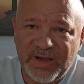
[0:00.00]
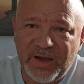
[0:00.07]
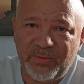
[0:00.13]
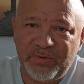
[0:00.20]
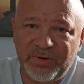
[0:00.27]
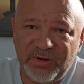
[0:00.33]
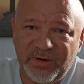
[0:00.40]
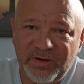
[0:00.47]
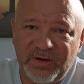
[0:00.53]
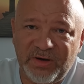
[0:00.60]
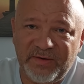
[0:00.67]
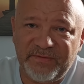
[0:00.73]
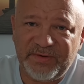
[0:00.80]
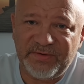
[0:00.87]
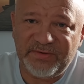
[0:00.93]
I would
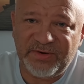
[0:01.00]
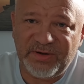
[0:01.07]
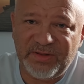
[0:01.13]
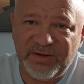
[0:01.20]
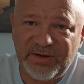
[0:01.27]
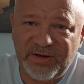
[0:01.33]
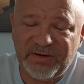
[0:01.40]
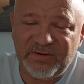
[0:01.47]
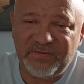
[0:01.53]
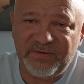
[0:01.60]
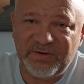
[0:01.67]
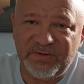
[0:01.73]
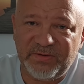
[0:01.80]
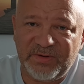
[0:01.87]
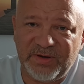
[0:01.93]
love to see the
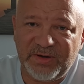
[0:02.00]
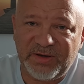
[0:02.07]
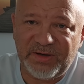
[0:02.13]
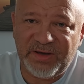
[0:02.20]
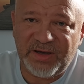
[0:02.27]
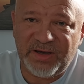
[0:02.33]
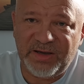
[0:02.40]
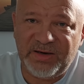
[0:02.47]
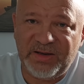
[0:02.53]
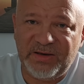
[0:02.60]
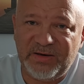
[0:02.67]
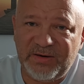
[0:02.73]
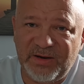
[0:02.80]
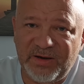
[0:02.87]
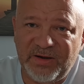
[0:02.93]
interview that Katie
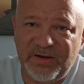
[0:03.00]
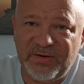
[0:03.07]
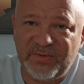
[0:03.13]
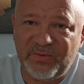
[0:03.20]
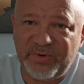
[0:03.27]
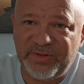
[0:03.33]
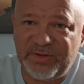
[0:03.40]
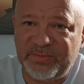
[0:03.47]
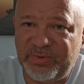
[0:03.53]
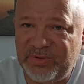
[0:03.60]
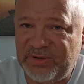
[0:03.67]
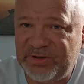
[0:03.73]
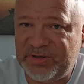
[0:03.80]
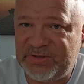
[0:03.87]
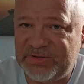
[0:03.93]
done with the
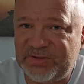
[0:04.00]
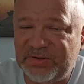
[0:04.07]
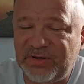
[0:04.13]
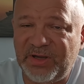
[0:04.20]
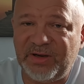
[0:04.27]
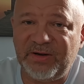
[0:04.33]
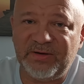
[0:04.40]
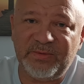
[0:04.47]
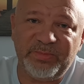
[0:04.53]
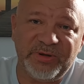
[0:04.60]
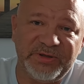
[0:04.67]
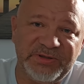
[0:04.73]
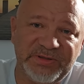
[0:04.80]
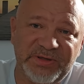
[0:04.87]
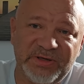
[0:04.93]
police down at the
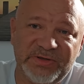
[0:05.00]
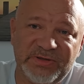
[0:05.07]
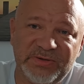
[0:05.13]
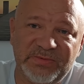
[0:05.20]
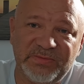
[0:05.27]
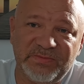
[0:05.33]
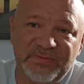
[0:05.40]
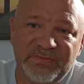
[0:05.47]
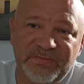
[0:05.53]
police station.